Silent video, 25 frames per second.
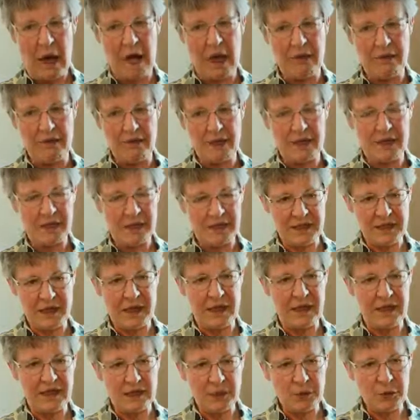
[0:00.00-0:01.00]
I think
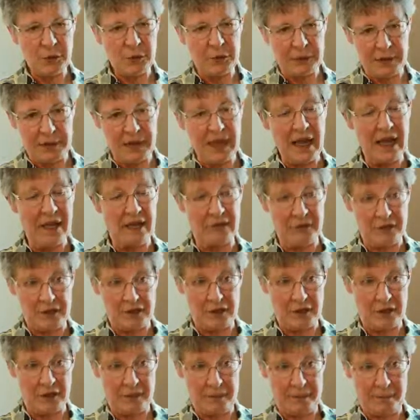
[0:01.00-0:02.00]
science will be
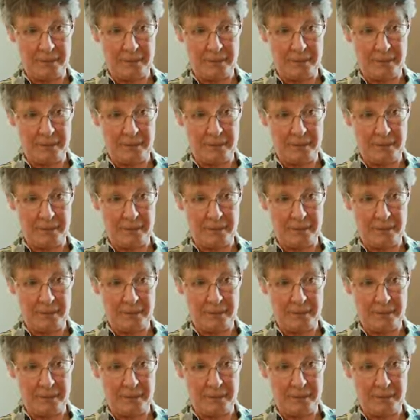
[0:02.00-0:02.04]
healthier.